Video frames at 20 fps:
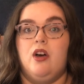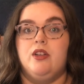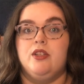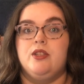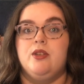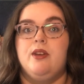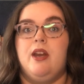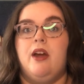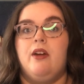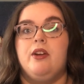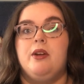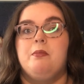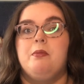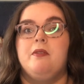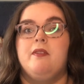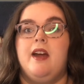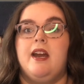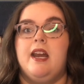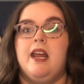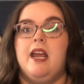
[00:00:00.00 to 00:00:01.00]
So now you're
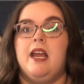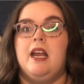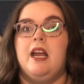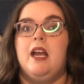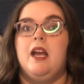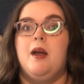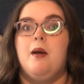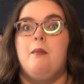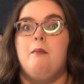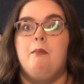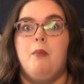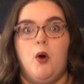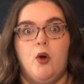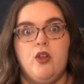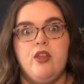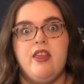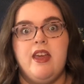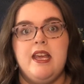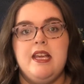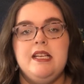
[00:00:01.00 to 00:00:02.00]
providing both
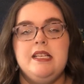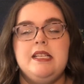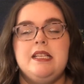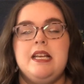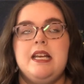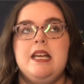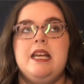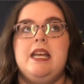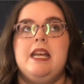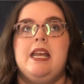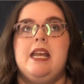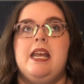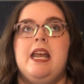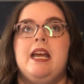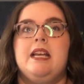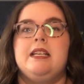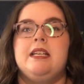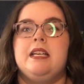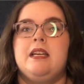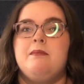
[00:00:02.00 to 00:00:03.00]
things,
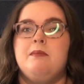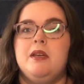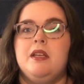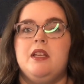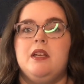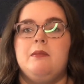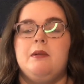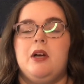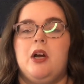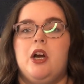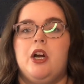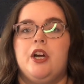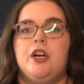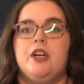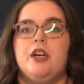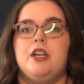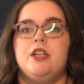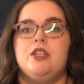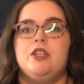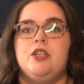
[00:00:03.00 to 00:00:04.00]
and it can be a little bit
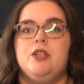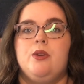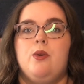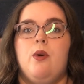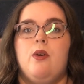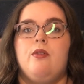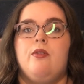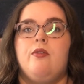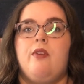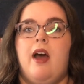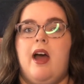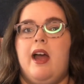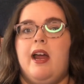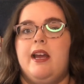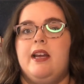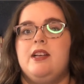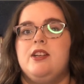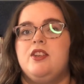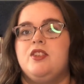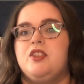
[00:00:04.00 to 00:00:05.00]
hard to
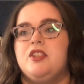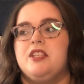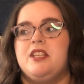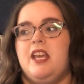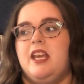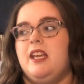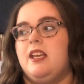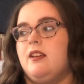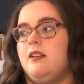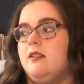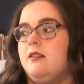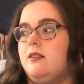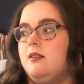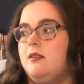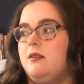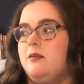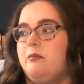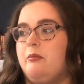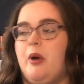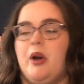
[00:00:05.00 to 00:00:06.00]
find just like
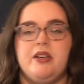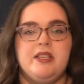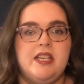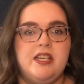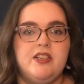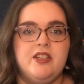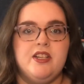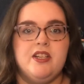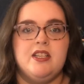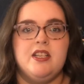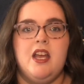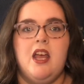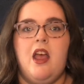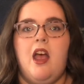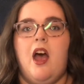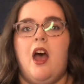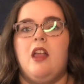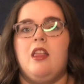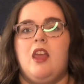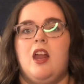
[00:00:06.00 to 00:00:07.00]
bartenders.
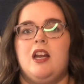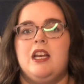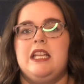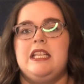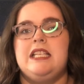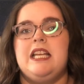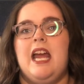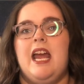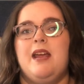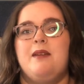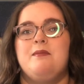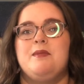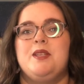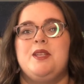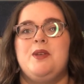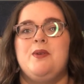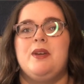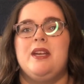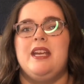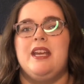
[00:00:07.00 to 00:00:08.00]
A lot of the times
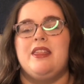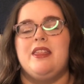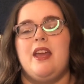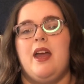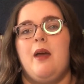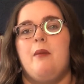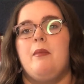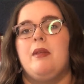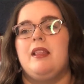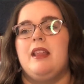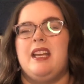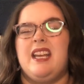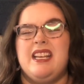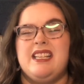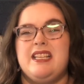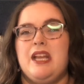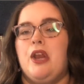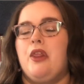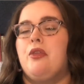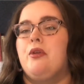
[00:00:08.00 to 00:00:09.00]
you can get them, like I
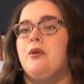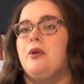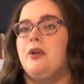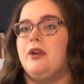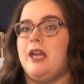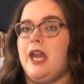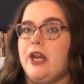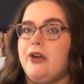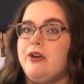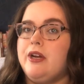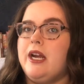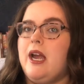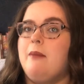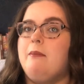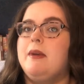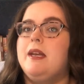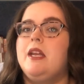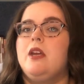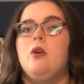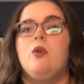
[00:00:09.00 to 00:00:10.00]
said, through your catering
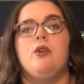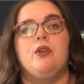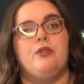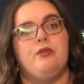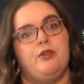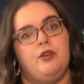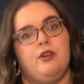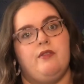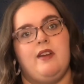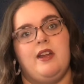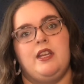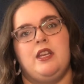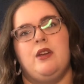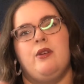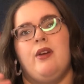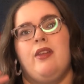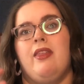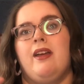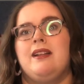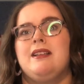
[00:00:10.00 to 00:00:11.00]
company or through your venue,
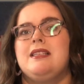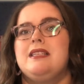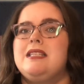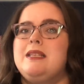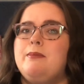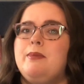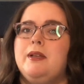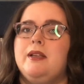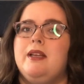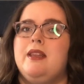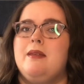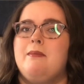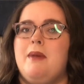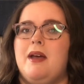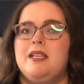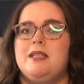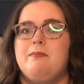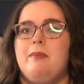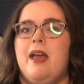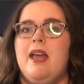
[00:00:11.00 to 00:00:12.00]
and that's typically the
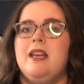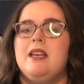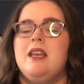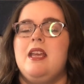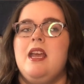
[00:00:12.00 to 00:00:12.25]
best bet.